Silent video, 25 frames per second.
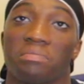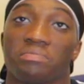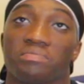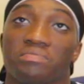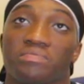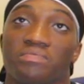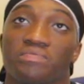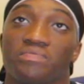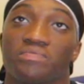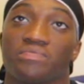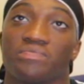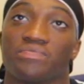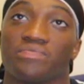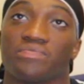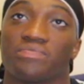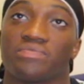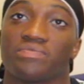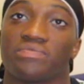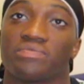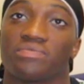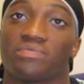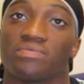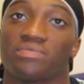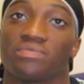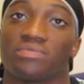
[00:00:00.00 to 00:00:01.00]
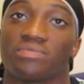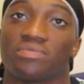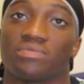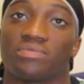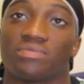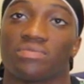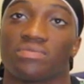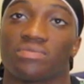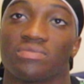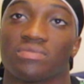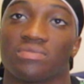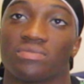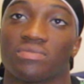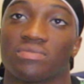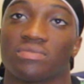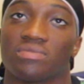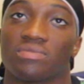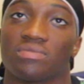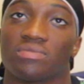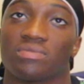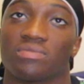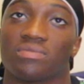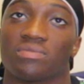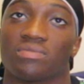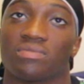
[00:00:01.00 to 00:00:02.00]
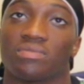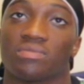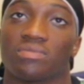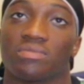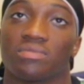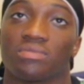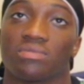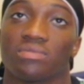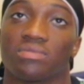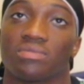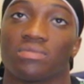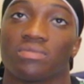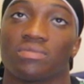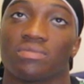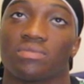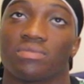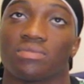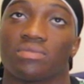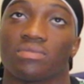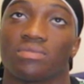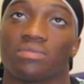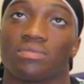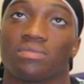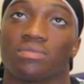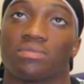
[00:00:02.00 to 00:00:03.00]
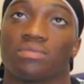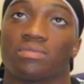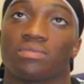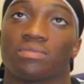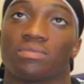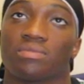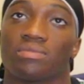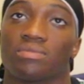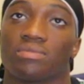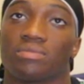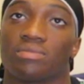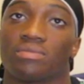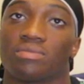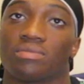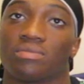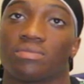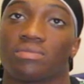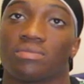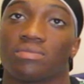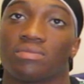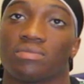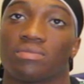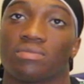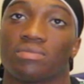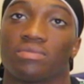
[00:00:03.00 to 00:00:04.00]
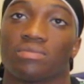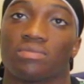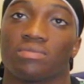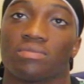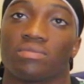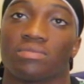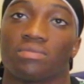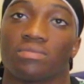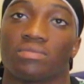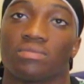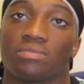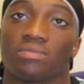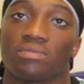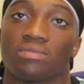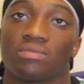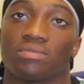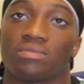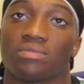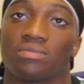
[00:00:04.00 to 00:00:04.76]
[no speech]